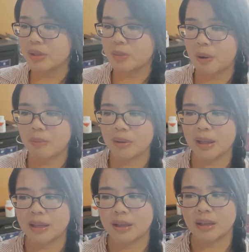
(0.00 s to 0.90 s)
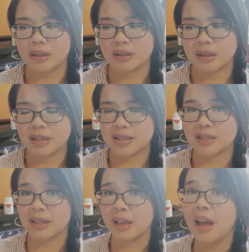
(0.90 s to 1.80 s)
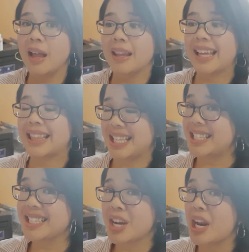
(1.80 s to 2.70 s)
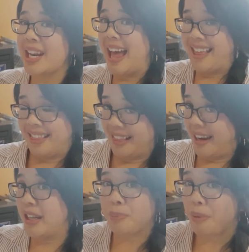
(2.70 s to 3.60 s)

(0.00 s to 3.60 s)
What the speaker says: is probably like a C. Like, this is not an athletic